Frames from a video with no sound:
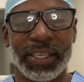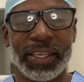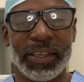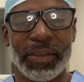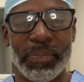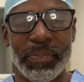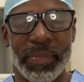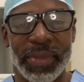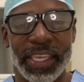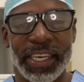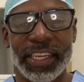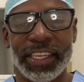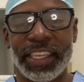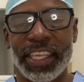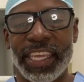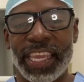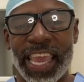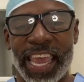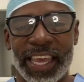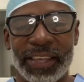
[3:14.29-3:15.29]

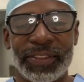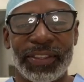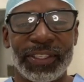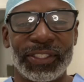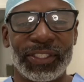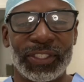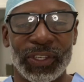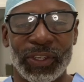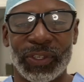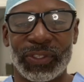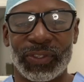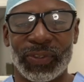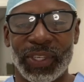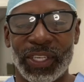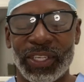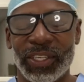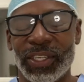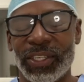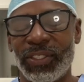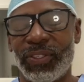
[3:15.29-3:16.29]
immediately after
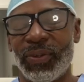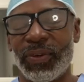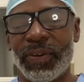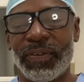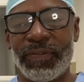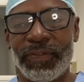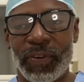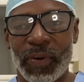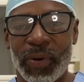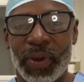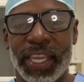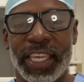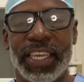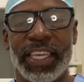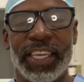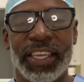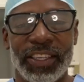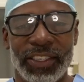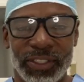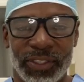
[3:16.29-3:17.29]
surgery to avoid
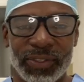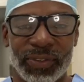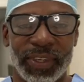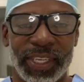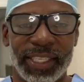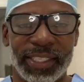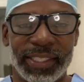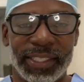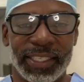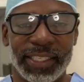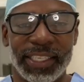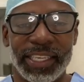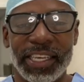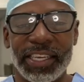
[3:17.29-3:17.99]
injuries.